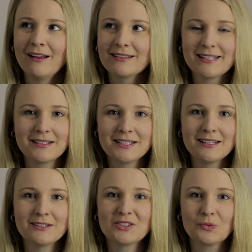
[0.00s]

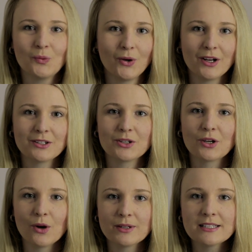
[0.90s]
sentence, word you're
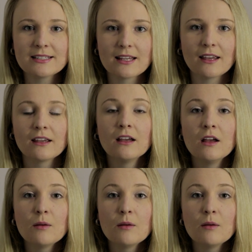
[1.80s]
going to say,